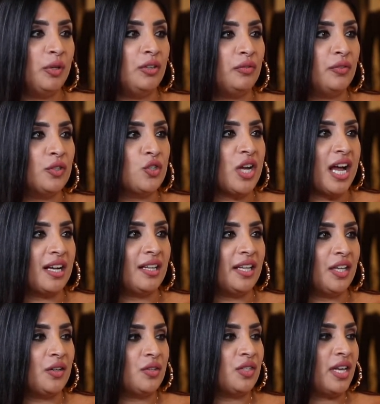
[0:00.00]
beautiful jacket
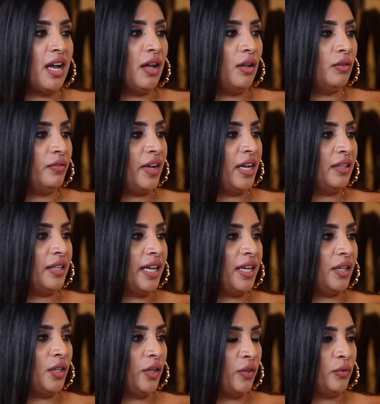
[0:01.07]
like yourself and
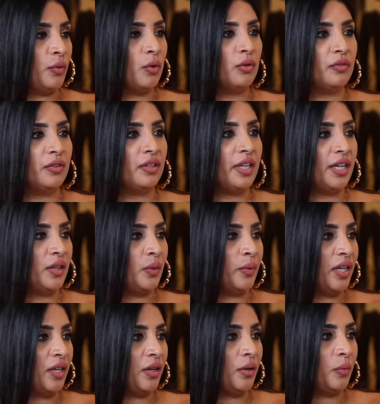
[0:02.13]
like a throw over like the
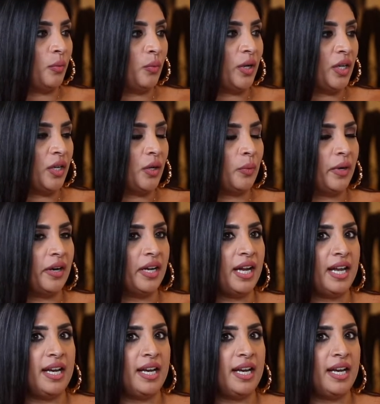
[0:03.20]
way what you're wearing.